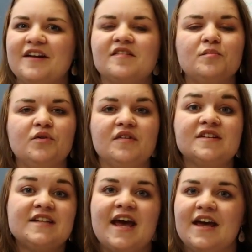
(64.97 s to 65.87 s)
as simple as
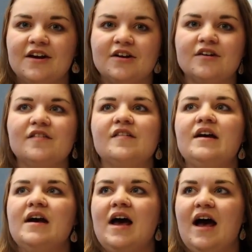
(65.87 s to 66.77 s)
tears,
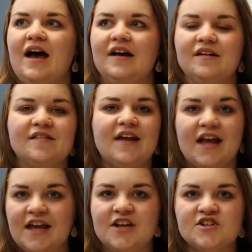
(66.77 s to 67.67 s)
as
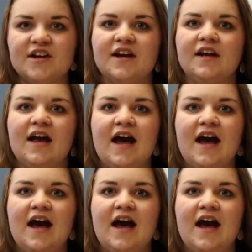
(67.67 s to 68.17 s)
aging,